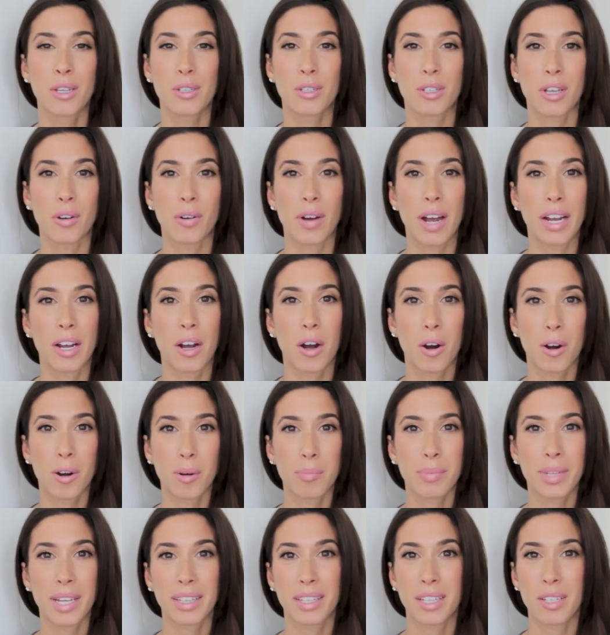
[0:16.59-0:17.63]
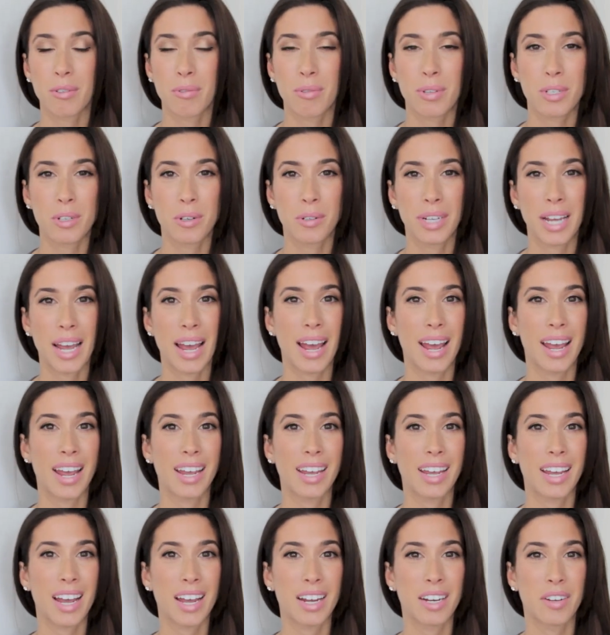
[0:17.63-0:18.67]
So I hope that this was
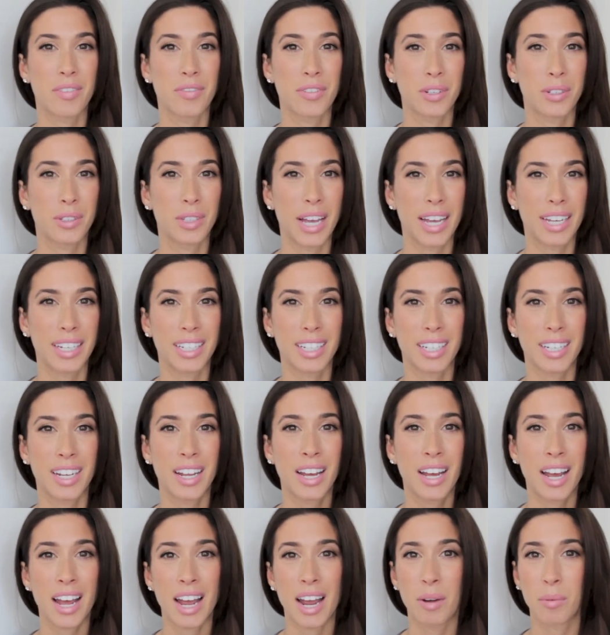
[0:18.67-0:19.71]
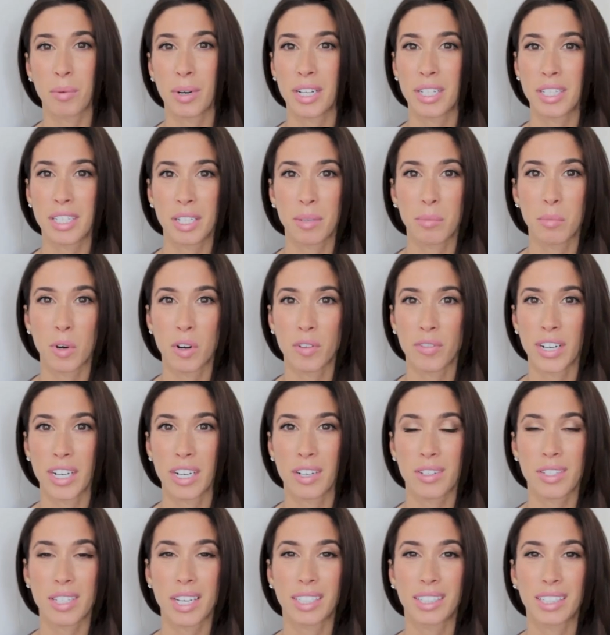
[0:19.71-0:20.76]
okay, and if you like it and want to see more
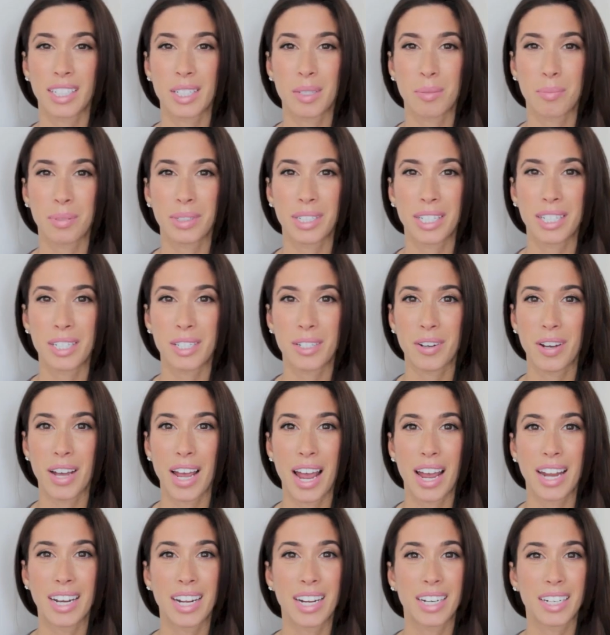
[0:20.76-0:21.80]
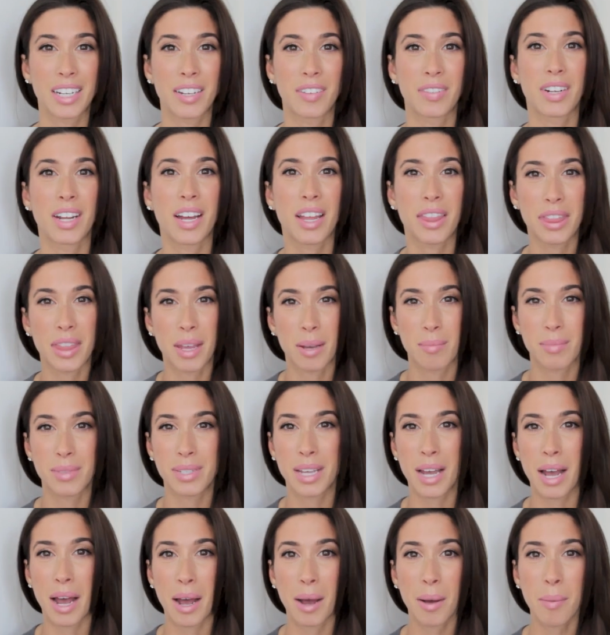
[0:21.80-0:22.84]
videos like this, please go ahead and give it a
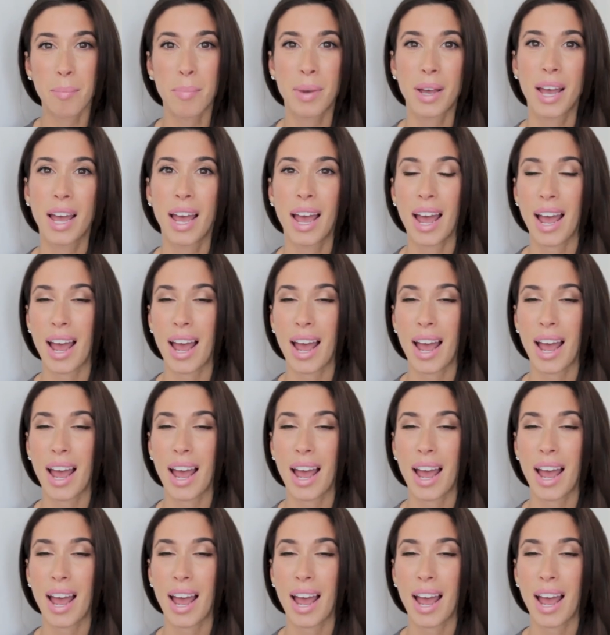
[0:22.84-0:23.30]
thumbs up,